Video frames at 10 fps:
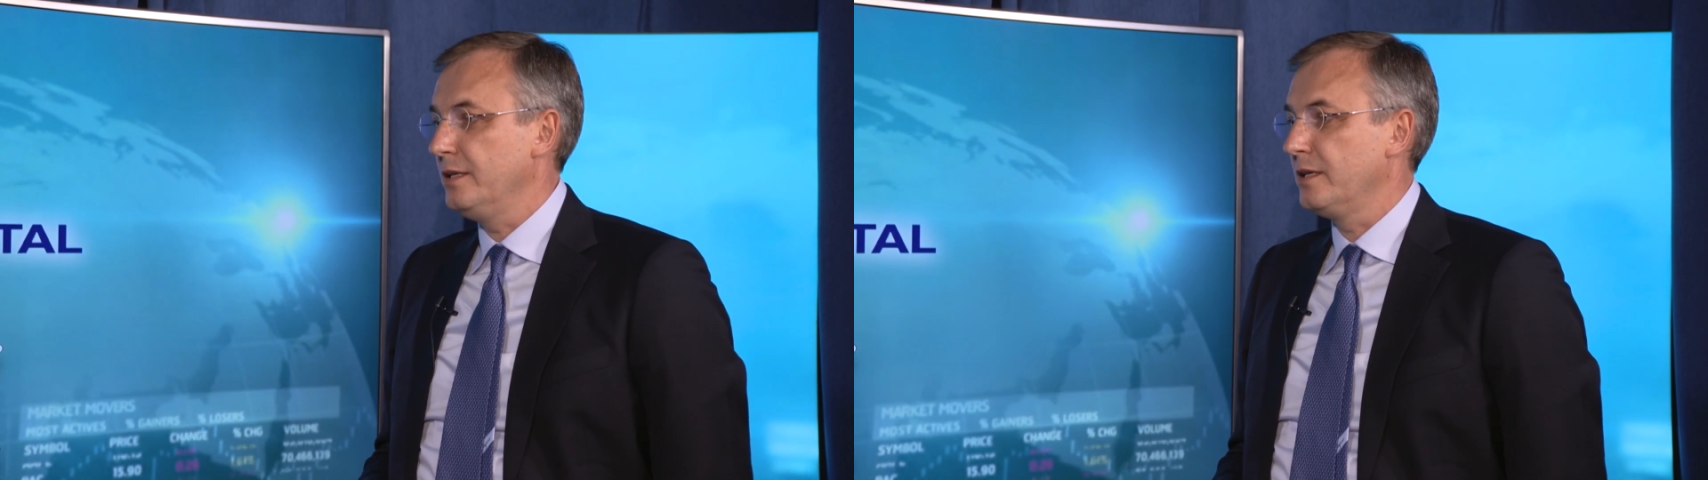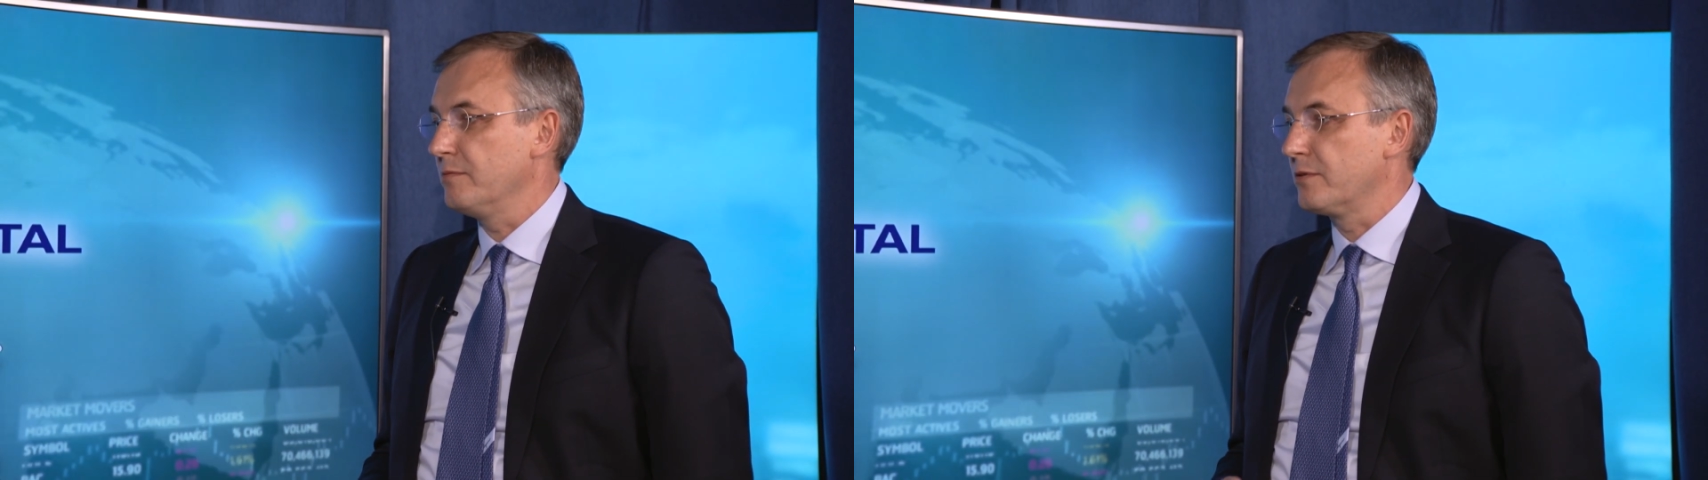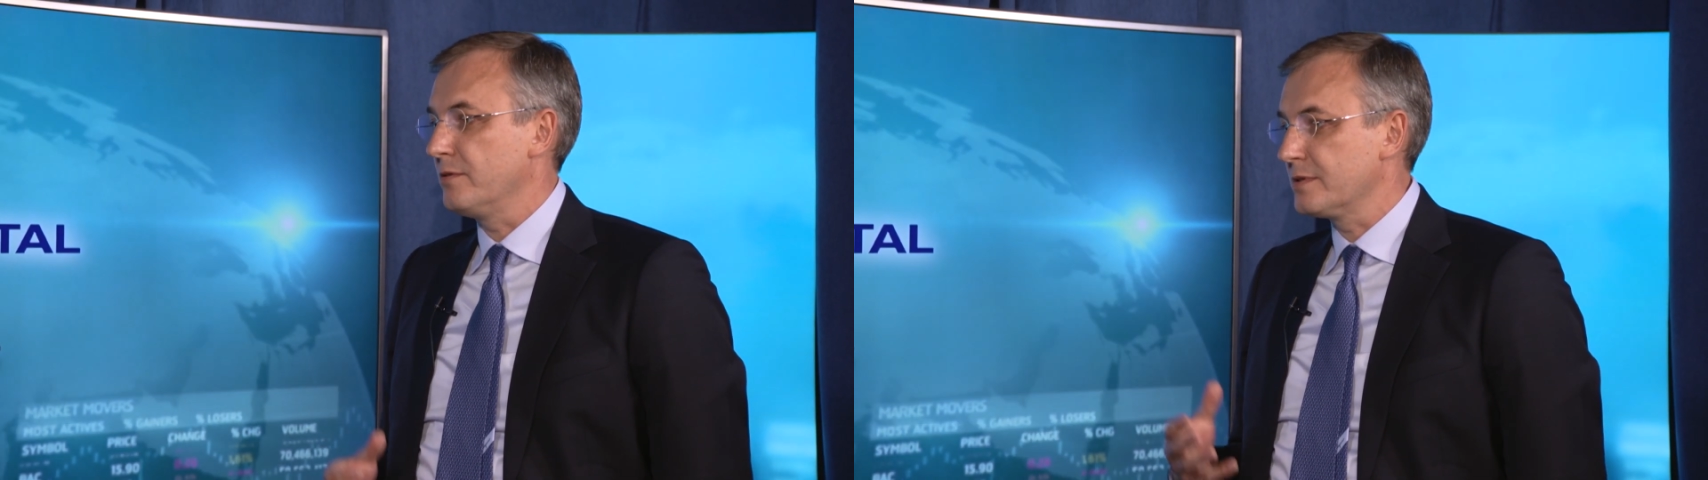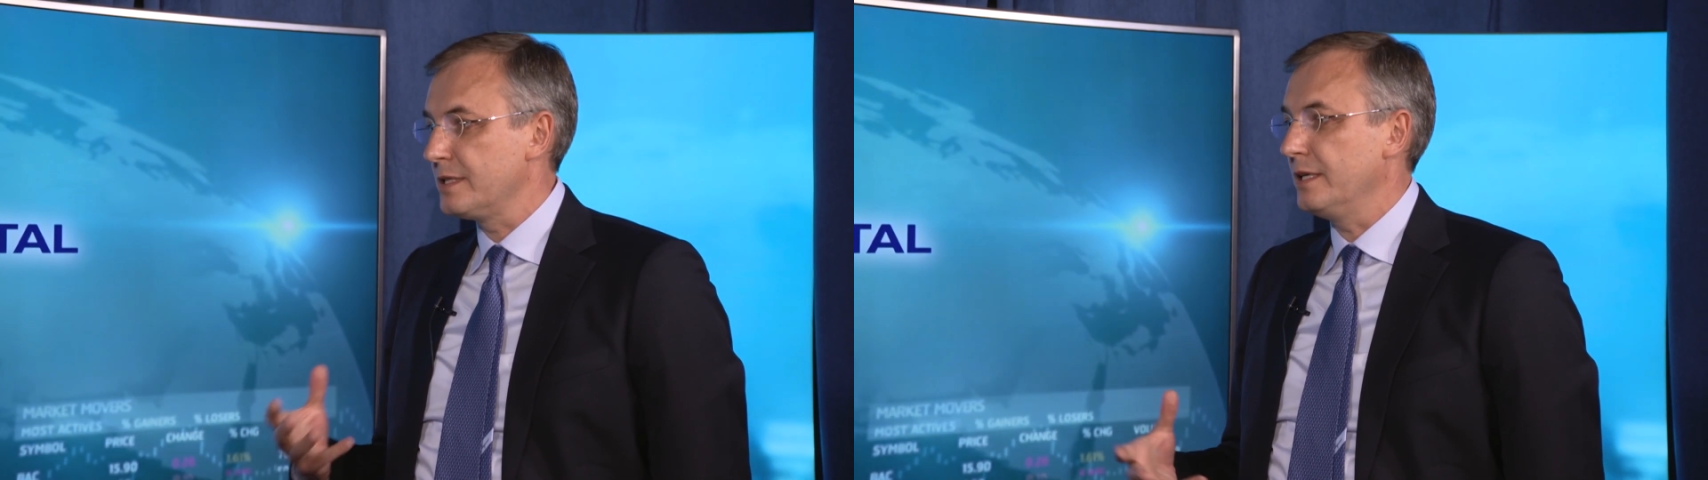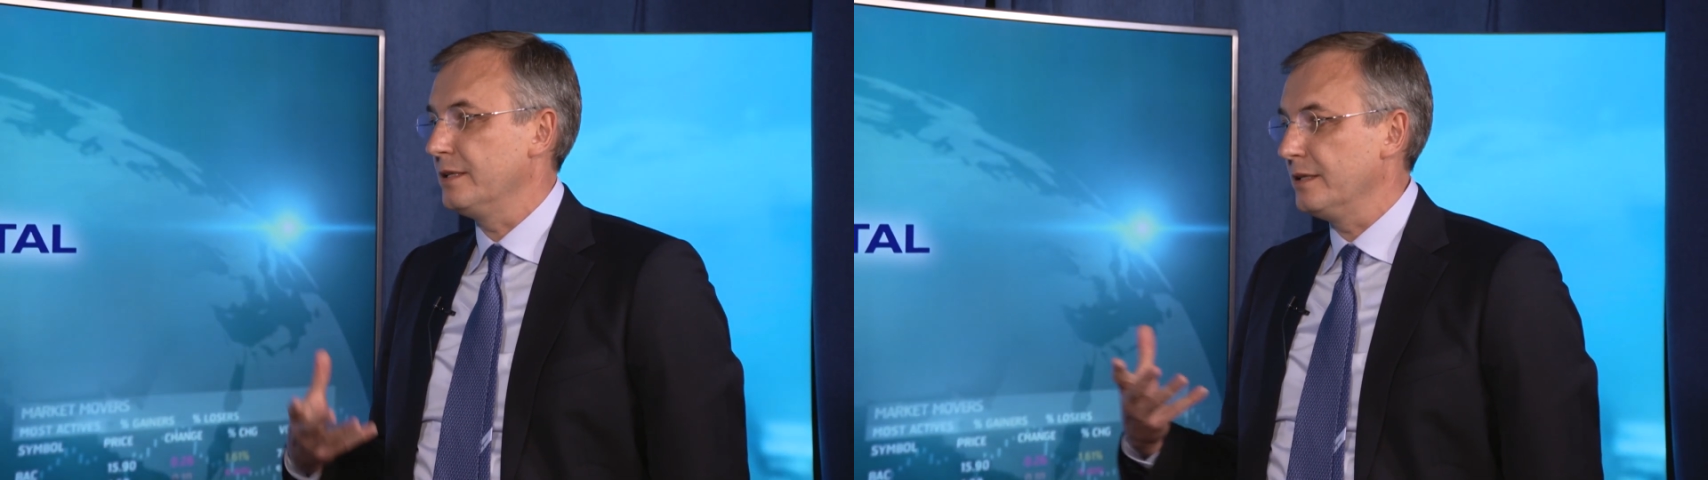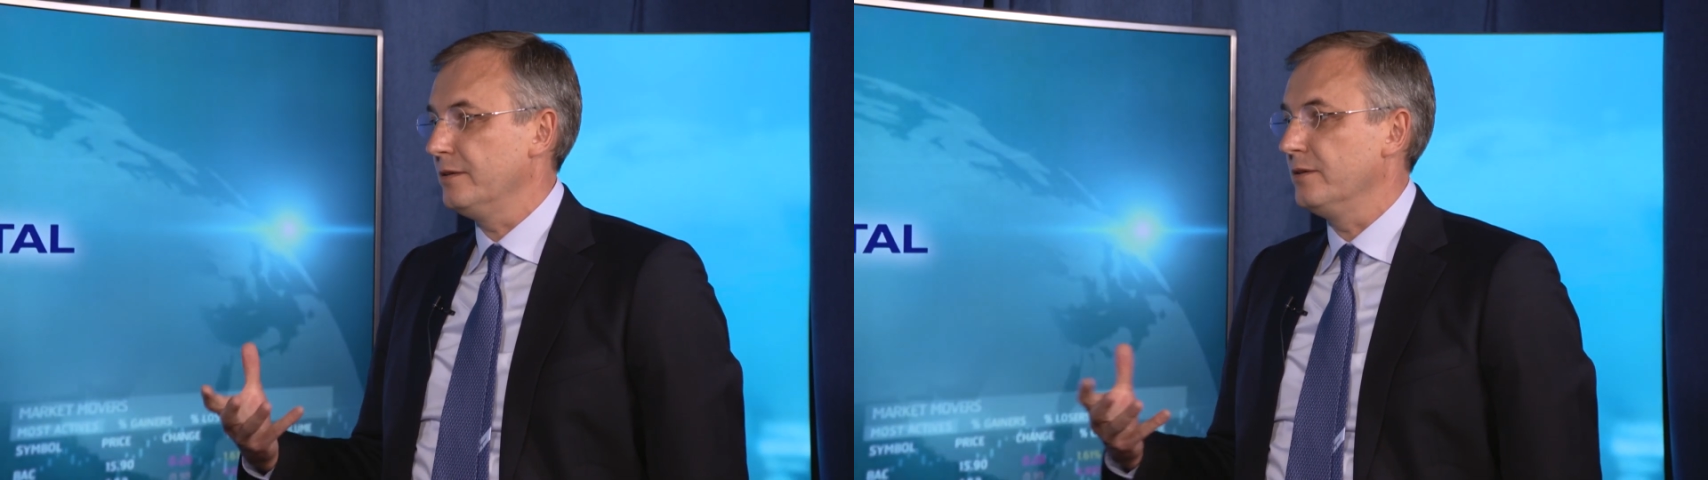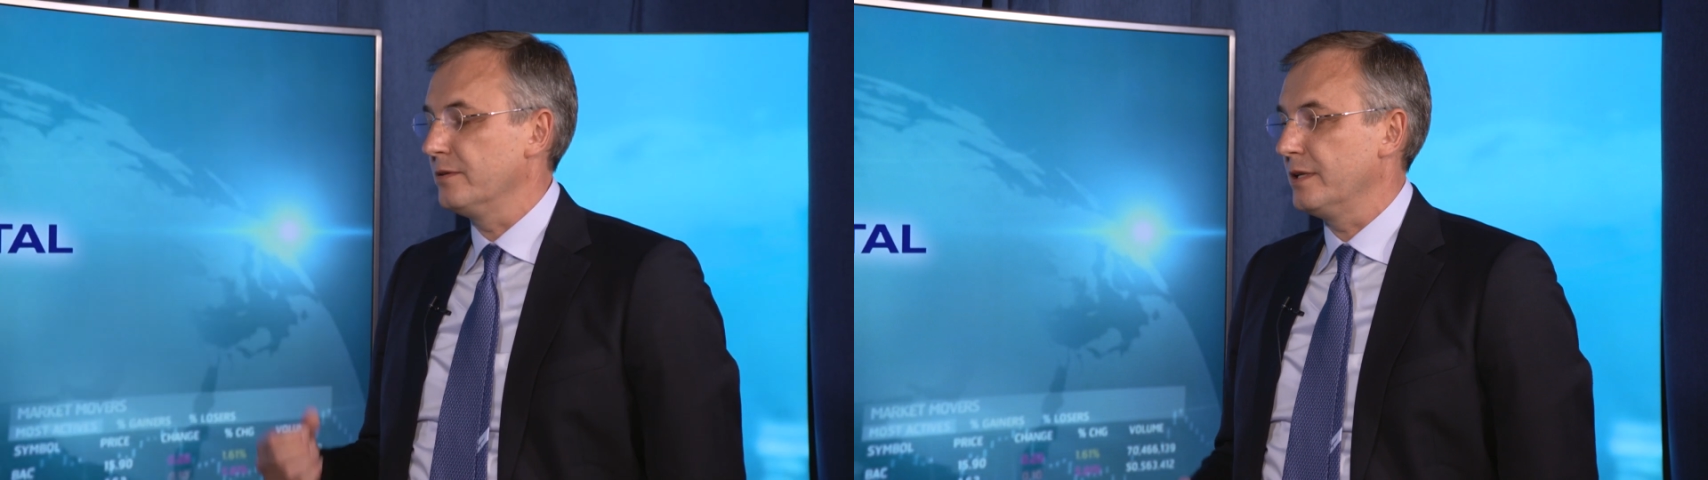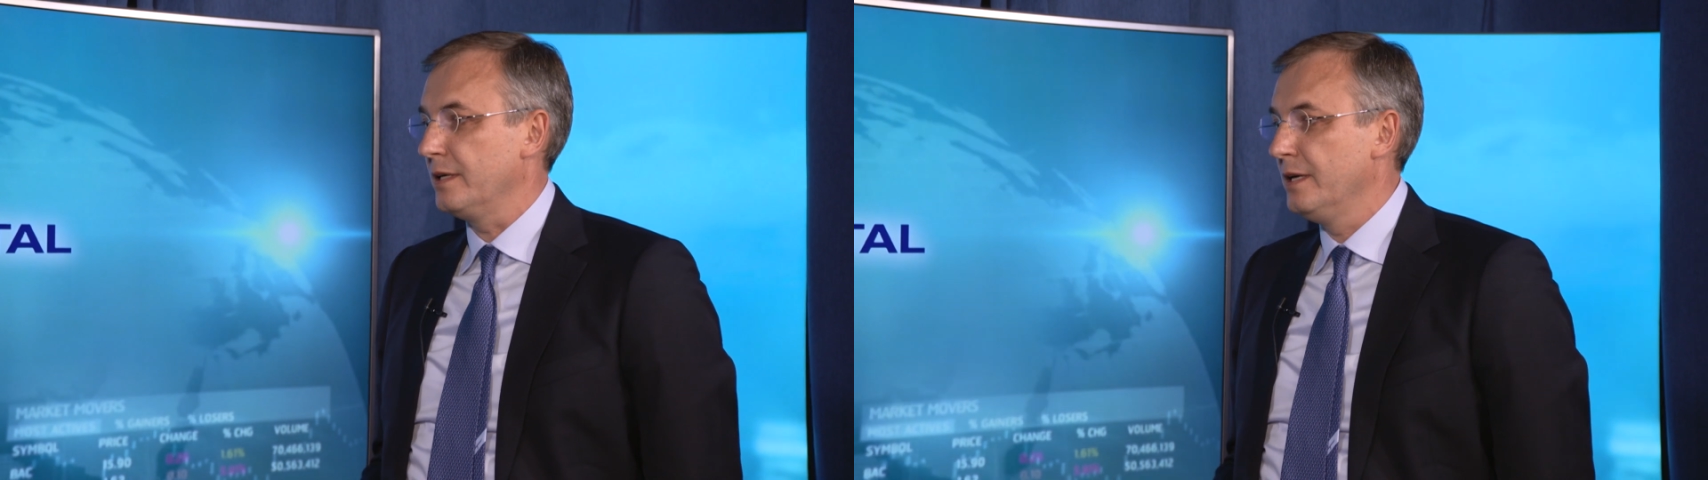income grows, then
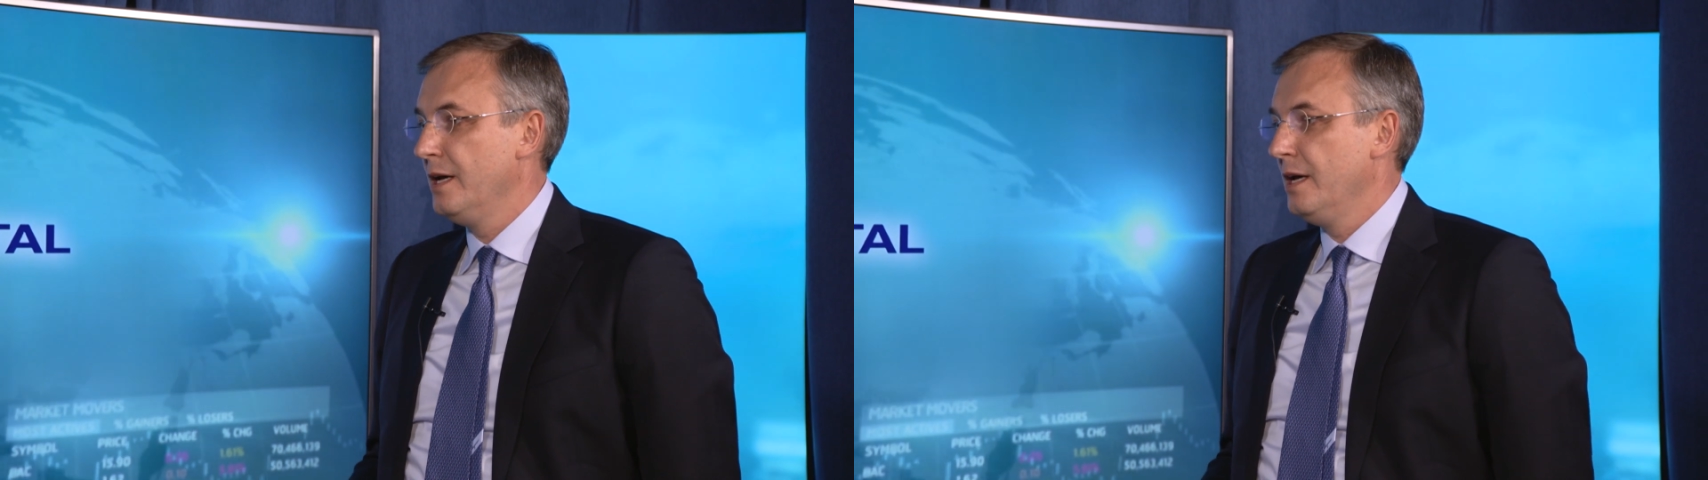the